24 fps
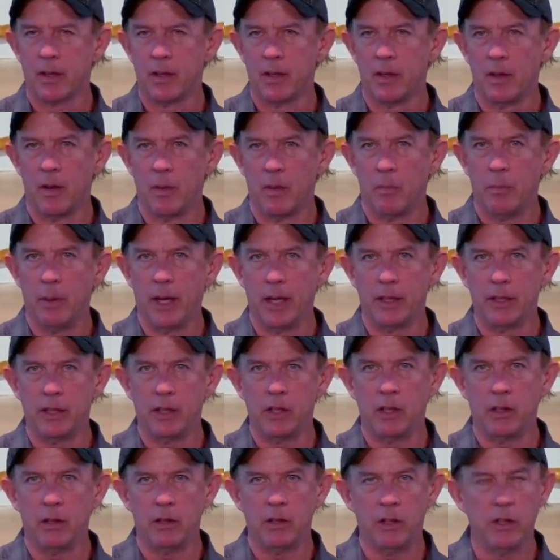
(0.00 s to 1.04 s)
But
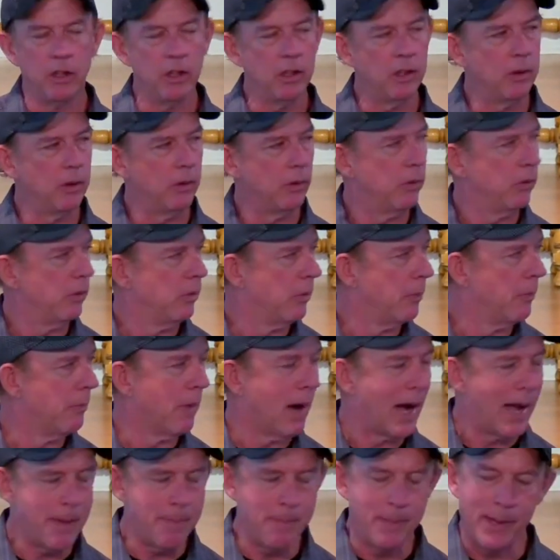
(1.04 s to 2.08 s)
you,
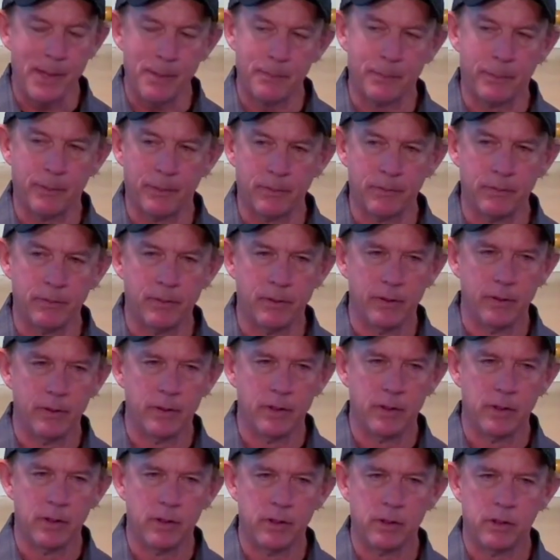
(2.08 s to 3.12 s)
my people,
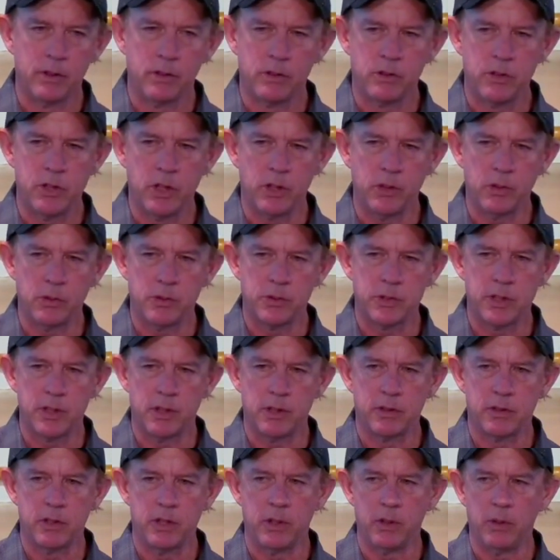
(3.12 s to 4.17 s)
choose
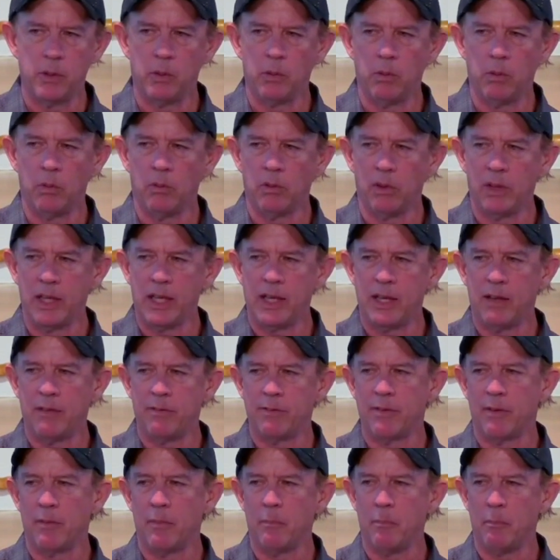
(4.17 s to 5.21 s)
to leave
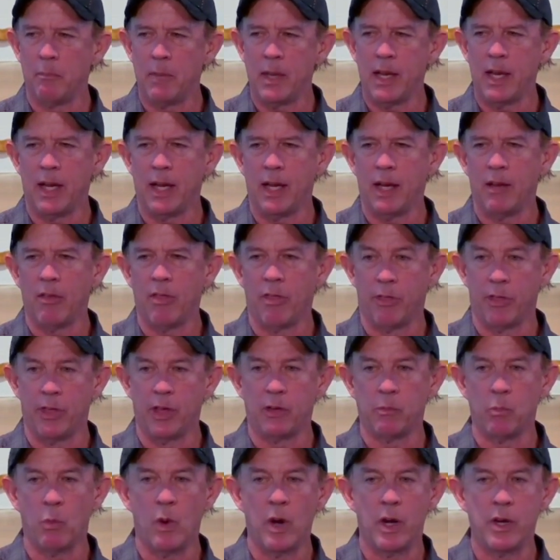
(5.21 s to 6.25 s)
me, the
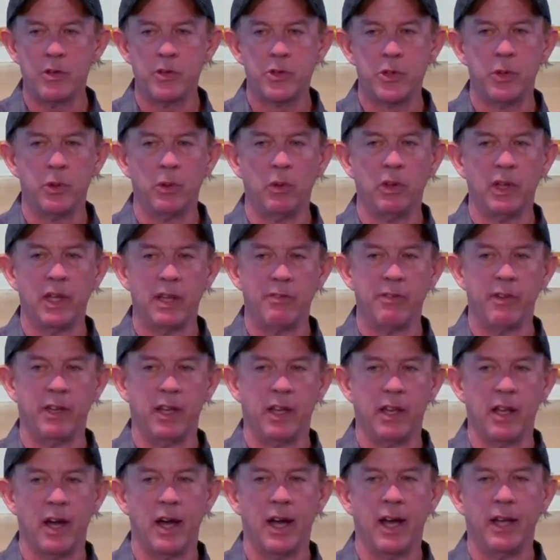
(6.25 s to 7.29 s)
one true living
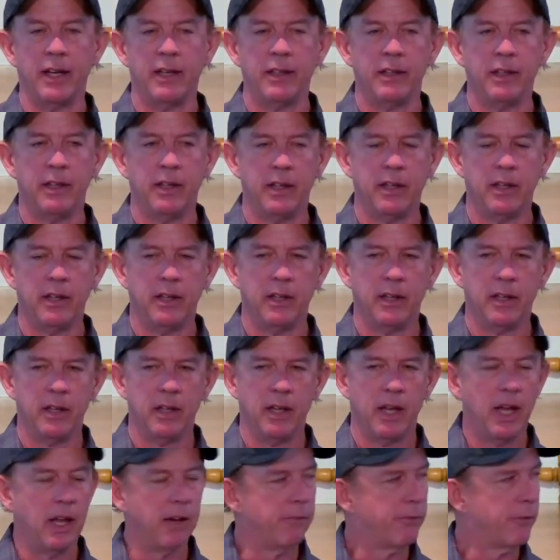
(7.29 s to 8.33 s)
God,
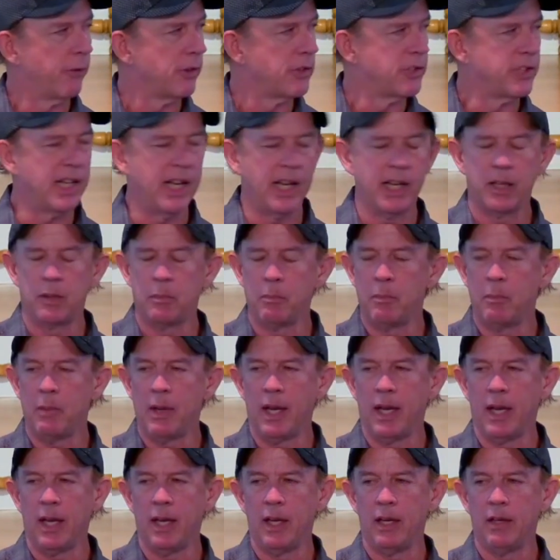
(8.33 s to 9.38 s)
and forsake
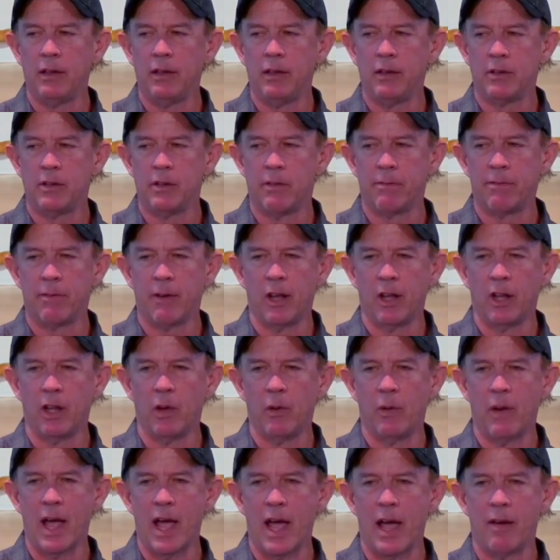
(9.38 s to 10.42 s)
me to follow
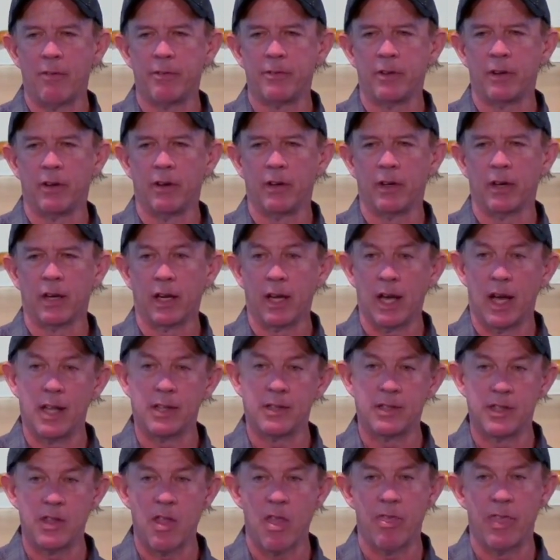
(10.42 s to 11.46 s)
after gods
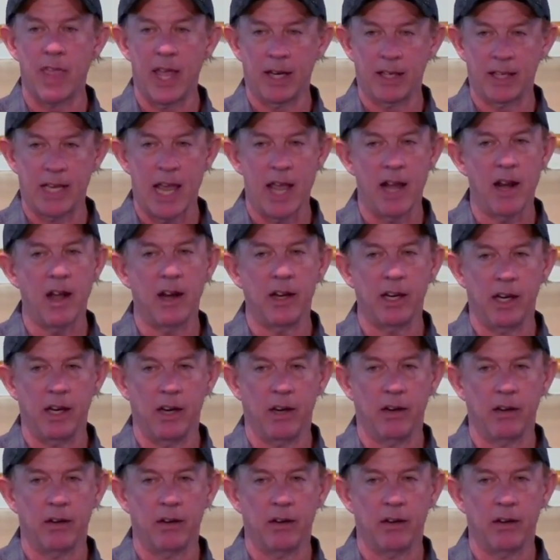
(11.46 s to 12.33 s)
that cannot hear,